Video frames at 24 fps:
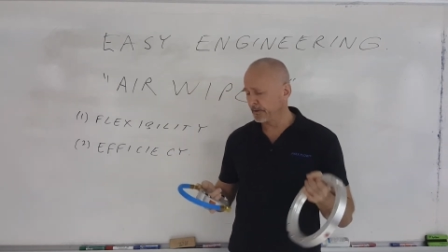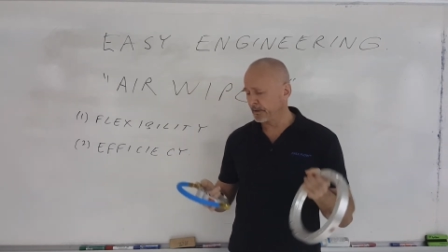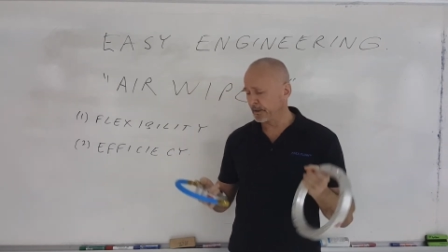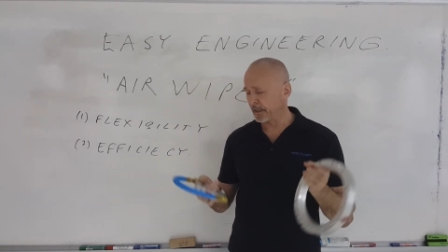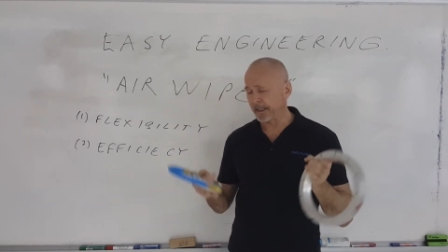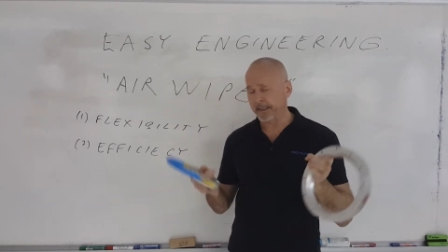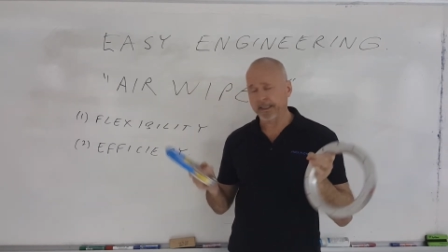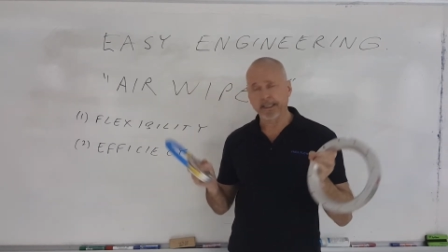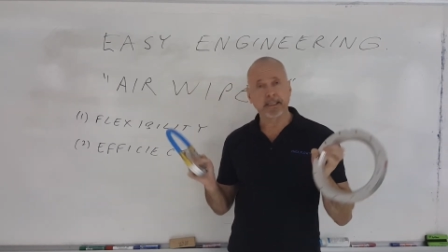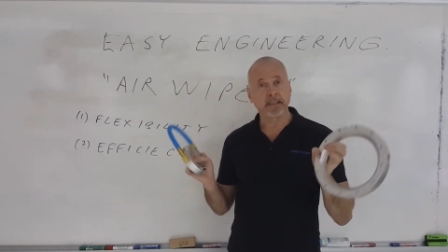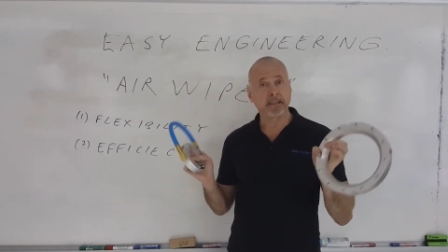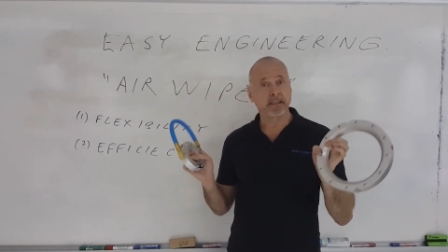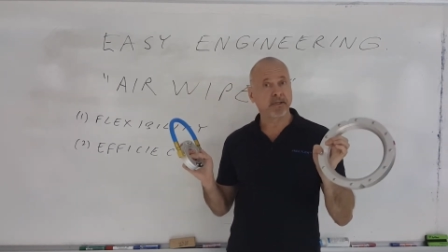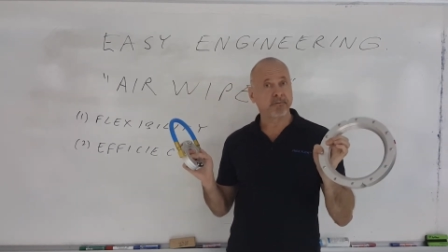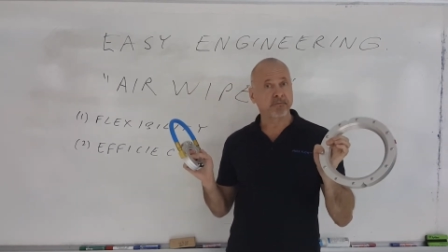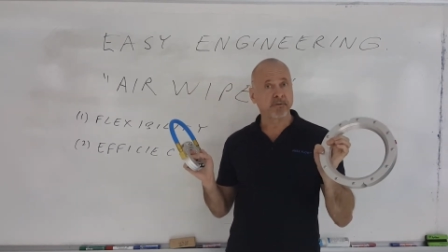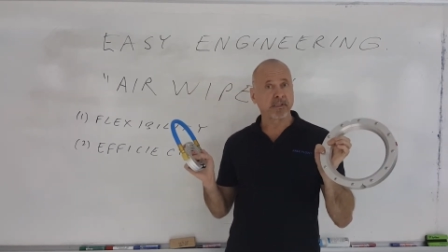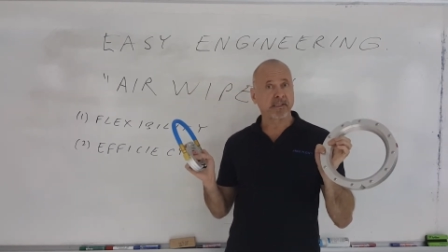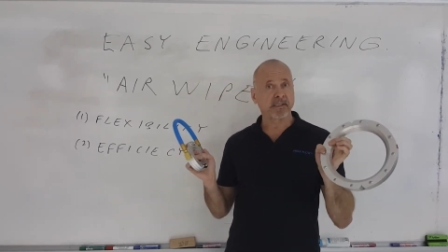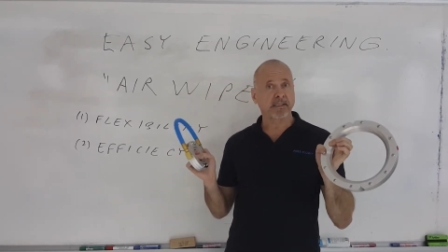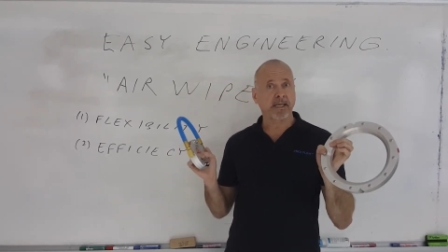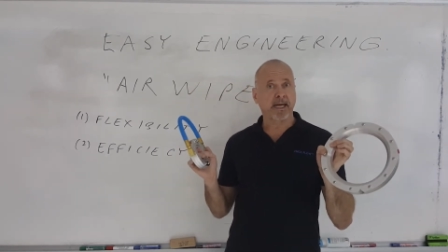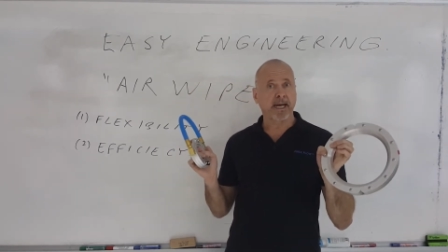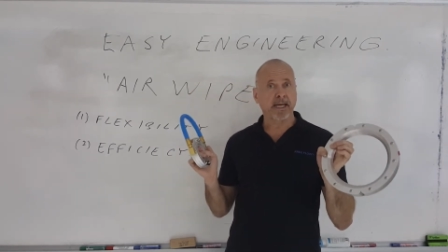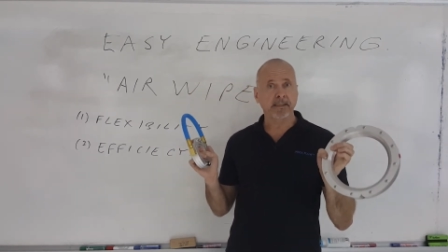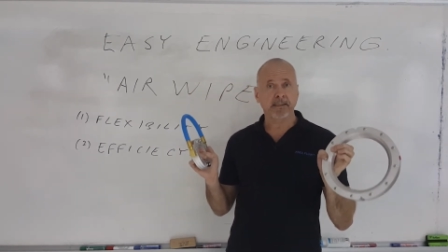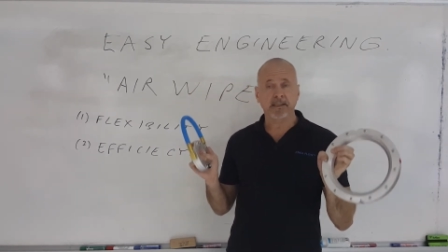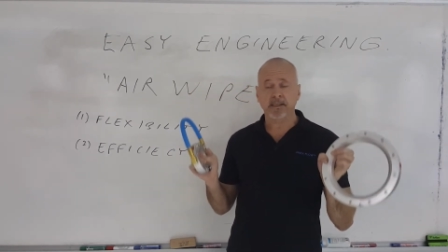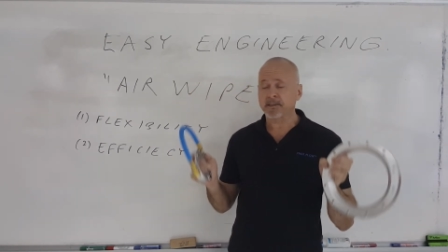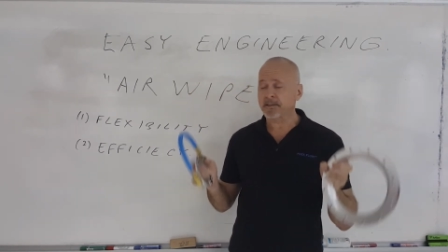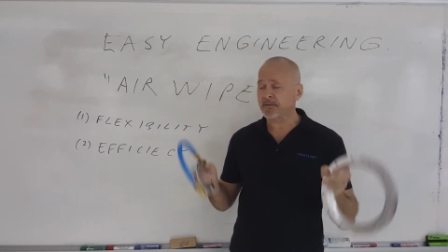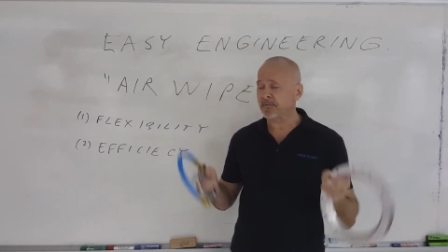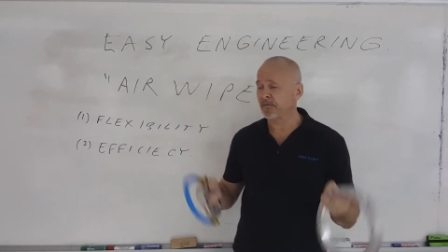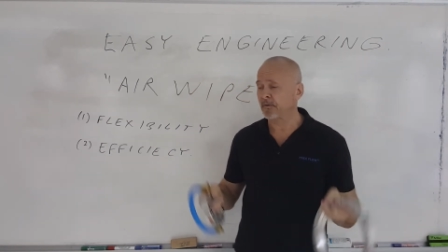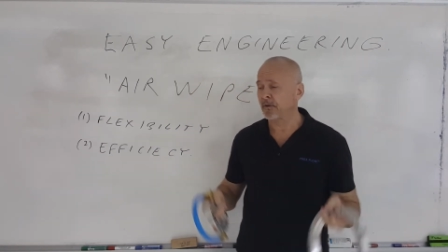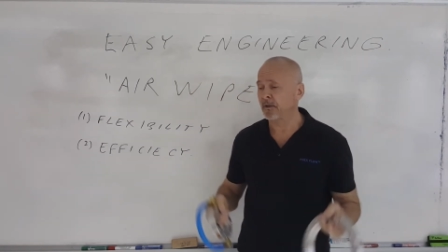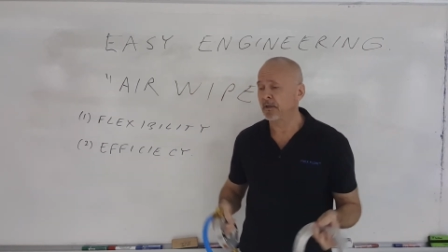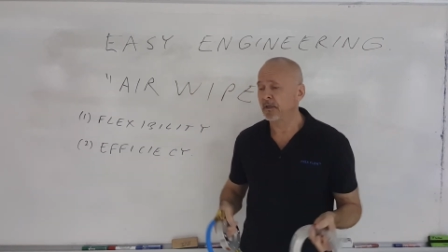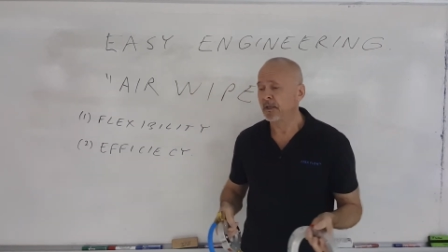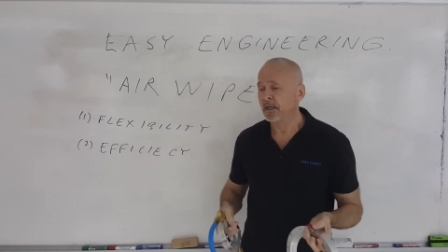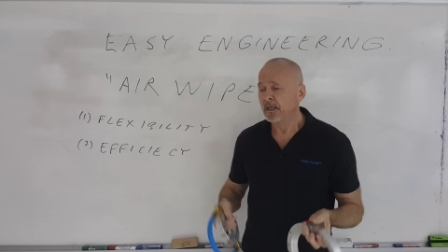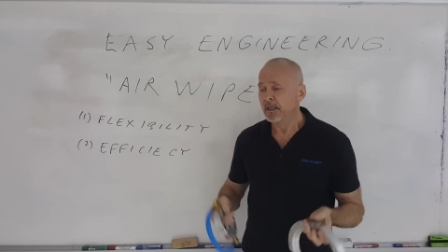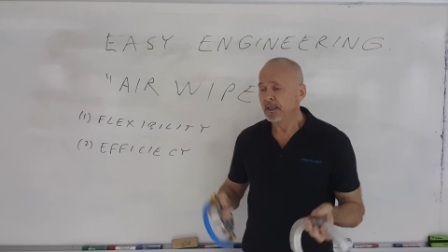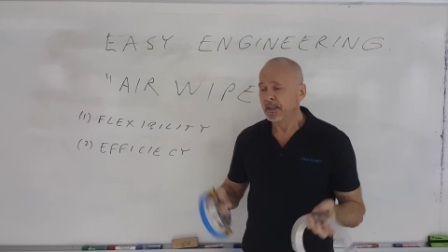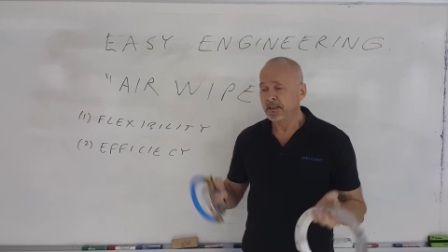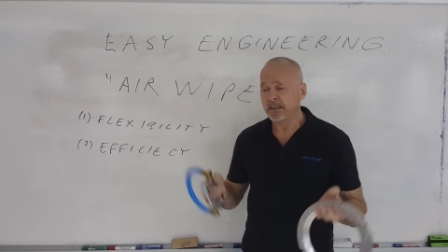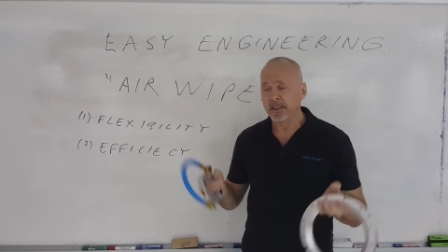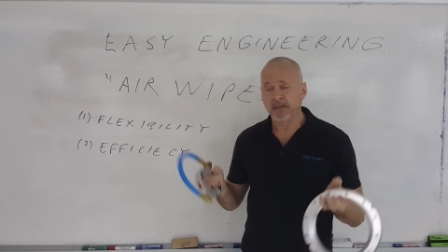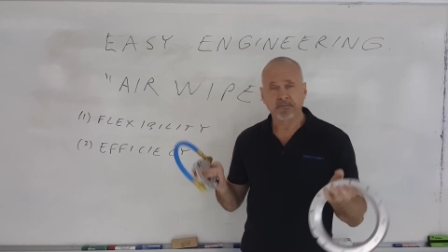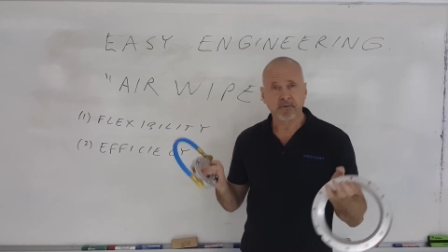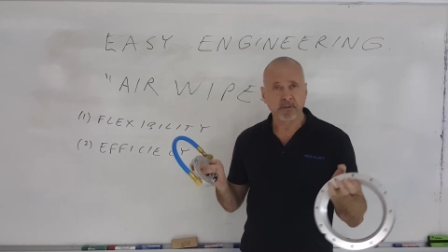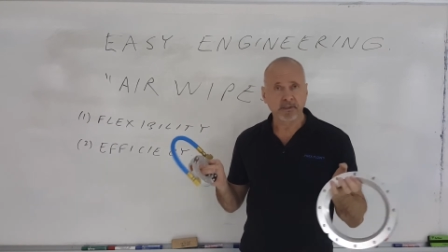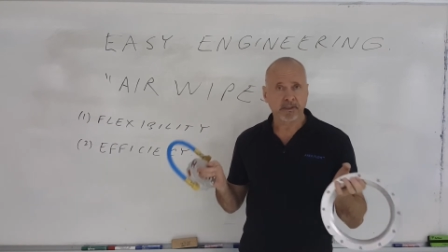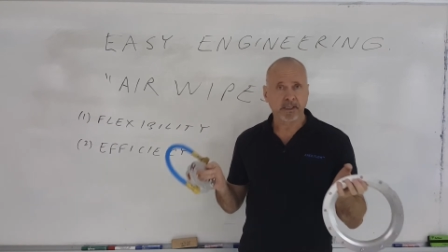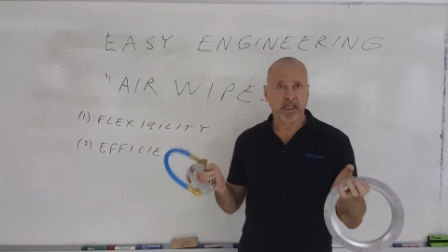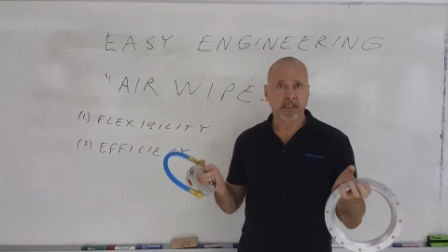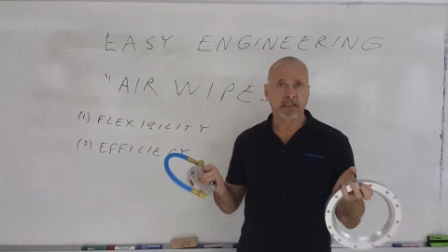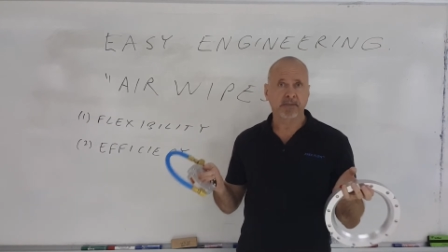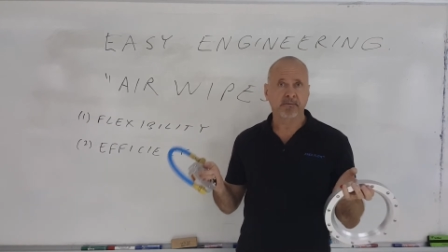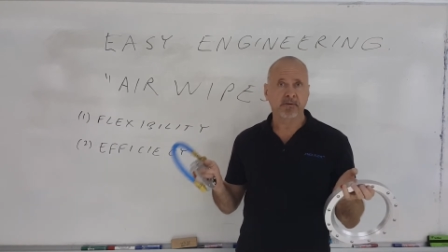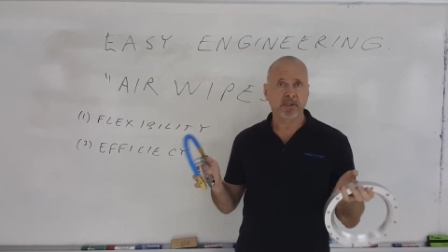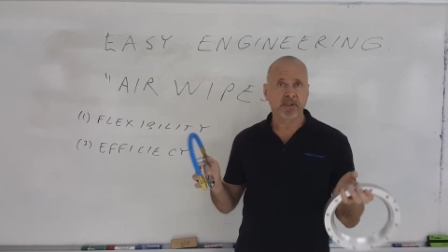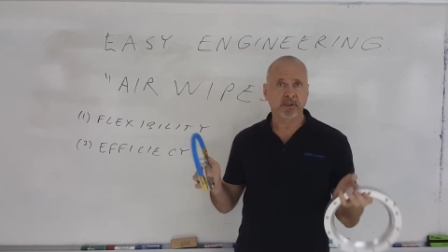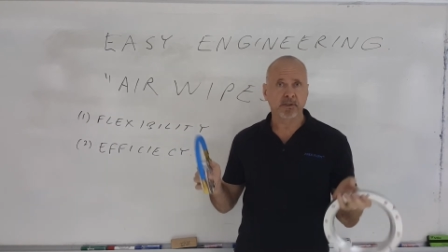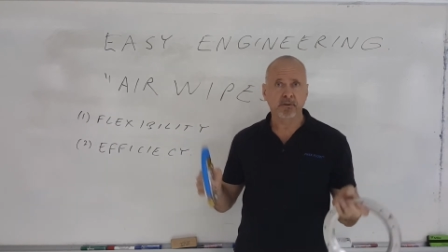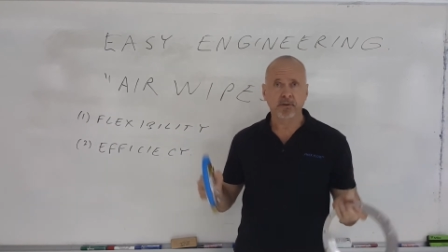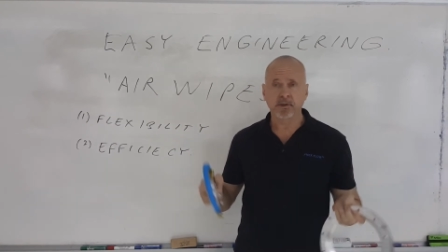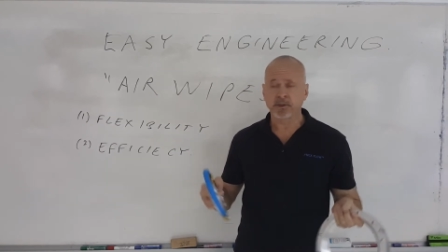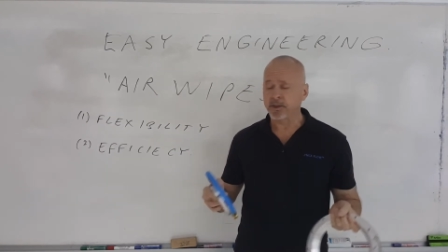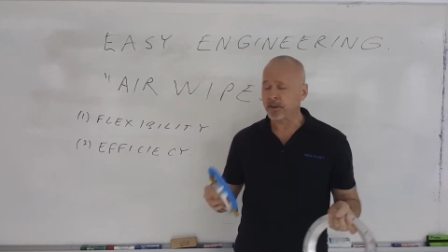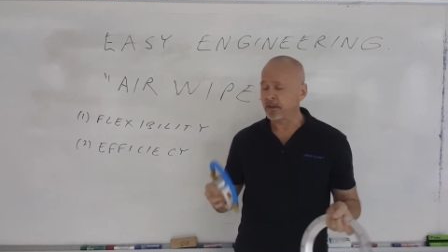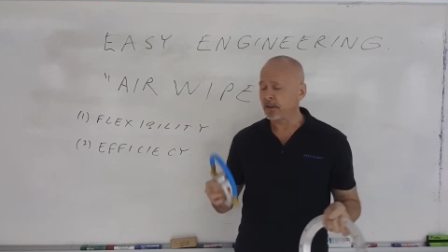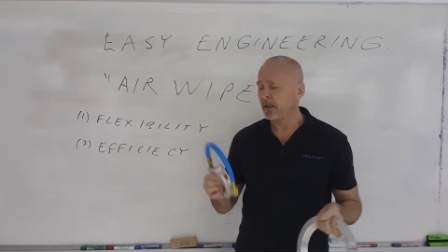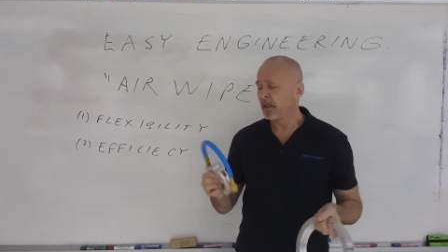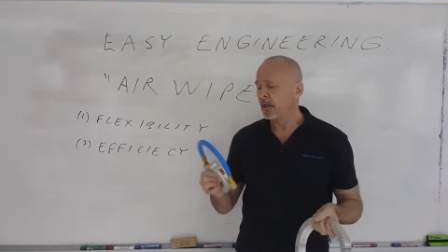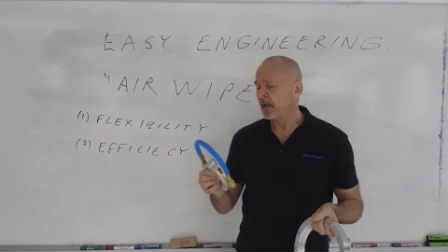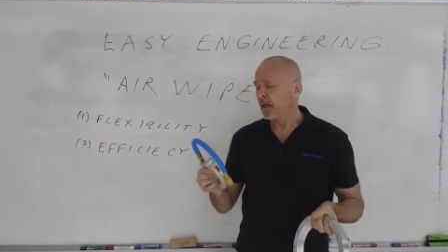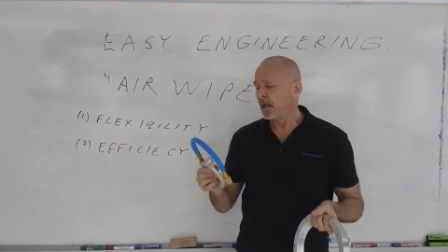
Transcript: Again, different sizes for different sizes of extrusion.